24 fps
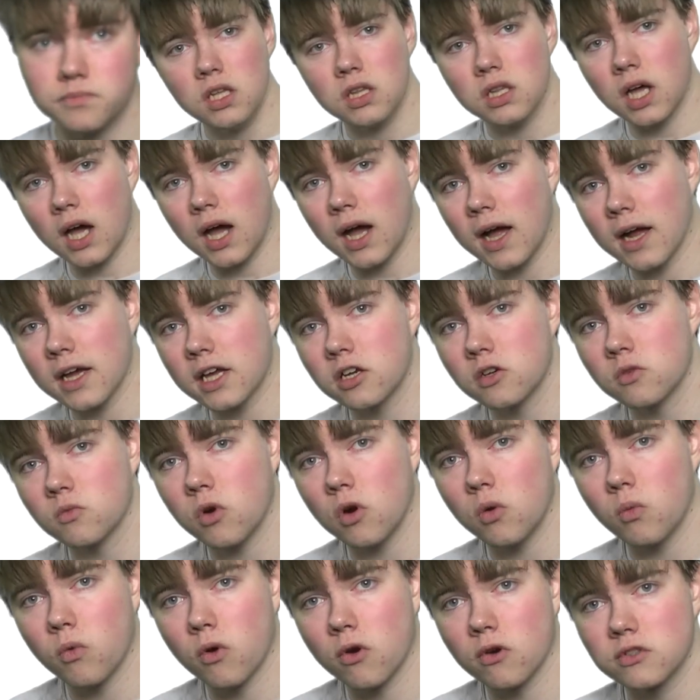Lahai can
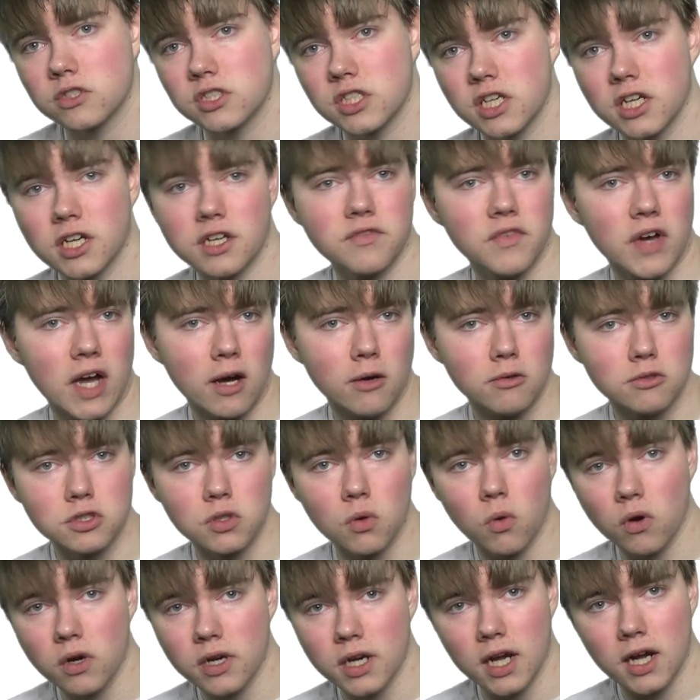quote words ending in vowels
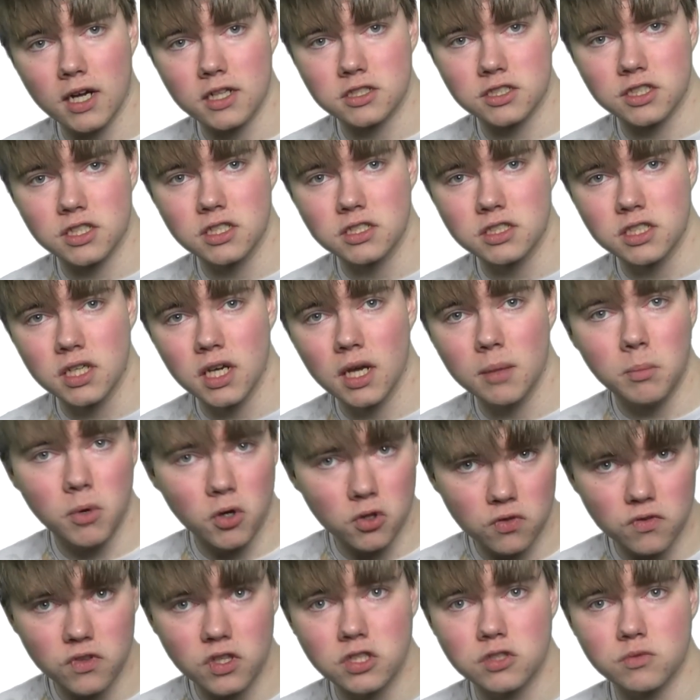or consonants, and both
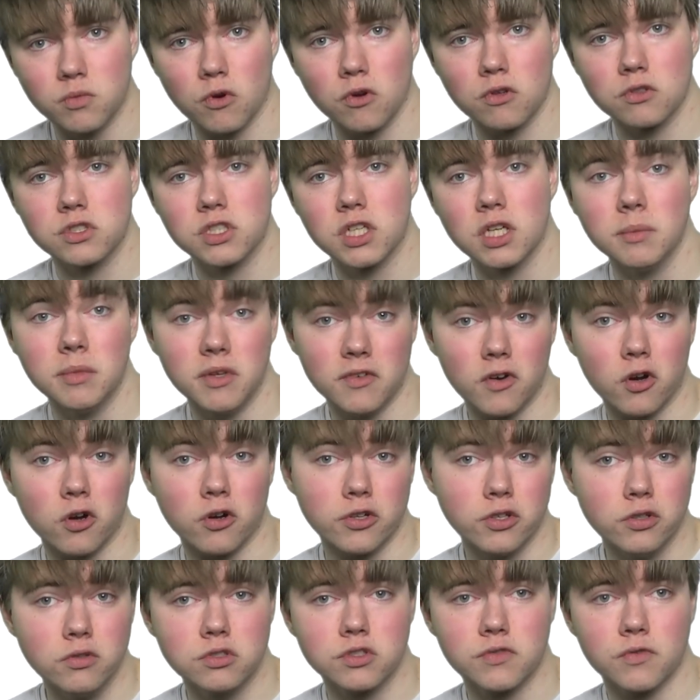of these words can be very
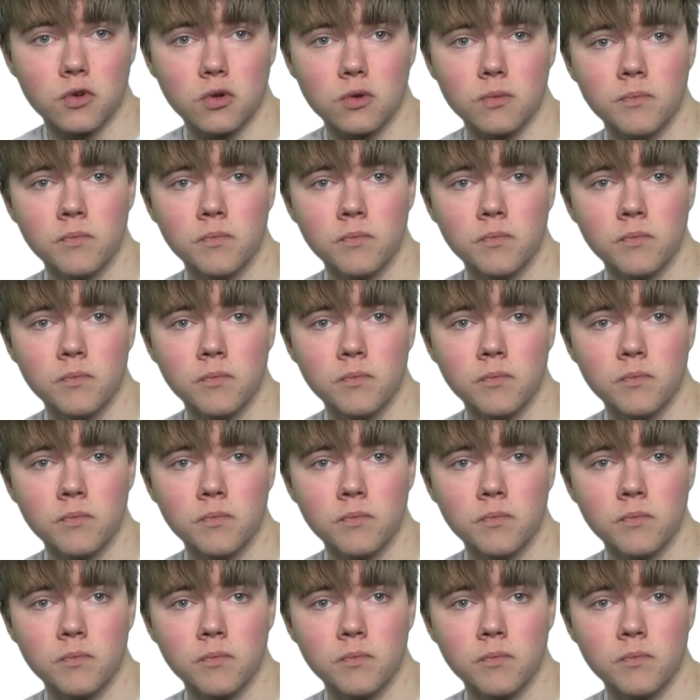useful.